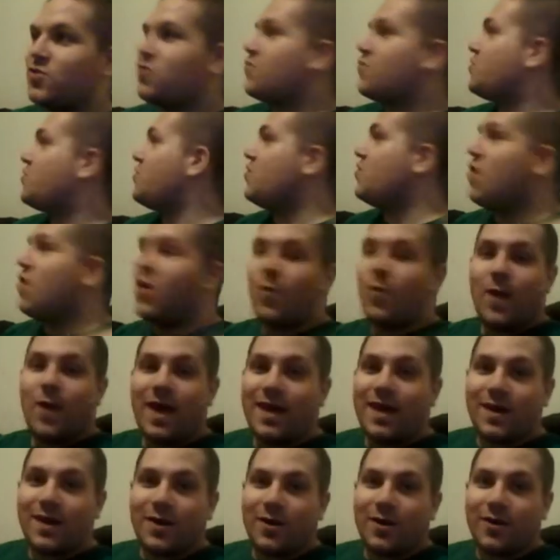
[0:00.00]
There's no
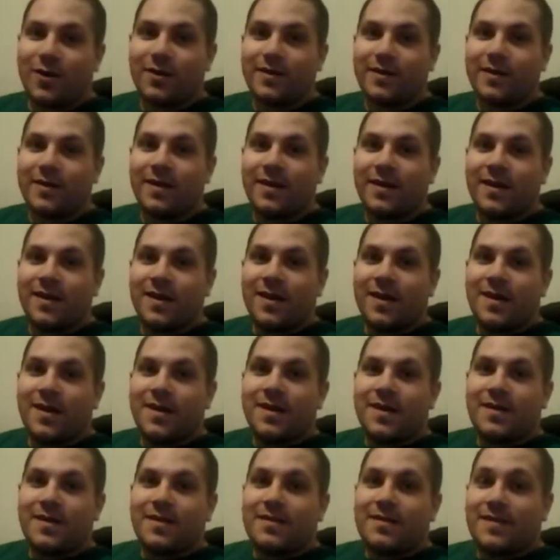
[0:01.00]
way you could.
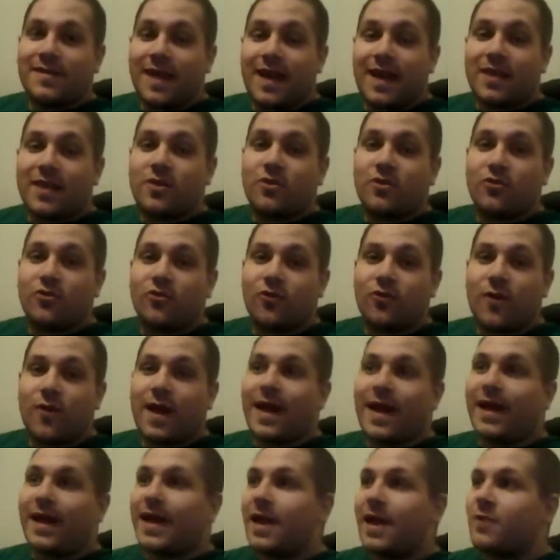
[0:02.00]
Daniel
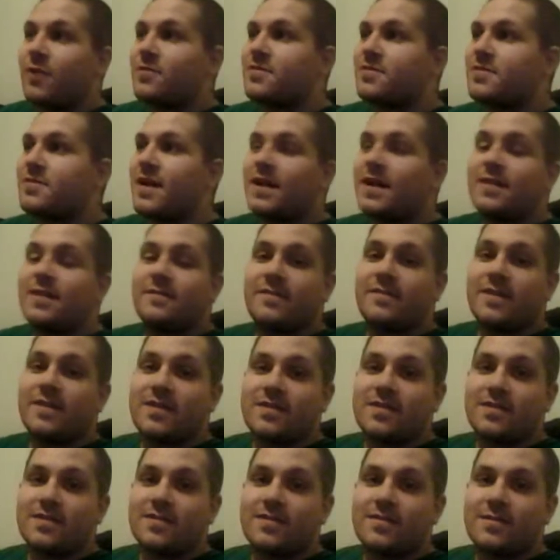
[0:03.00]
Craig, outside of
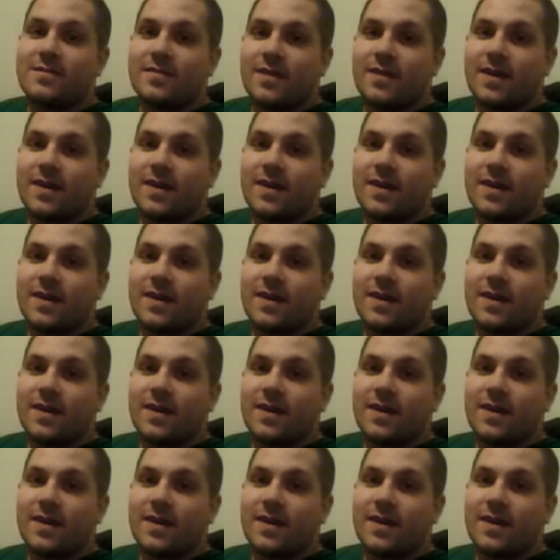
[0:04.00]
his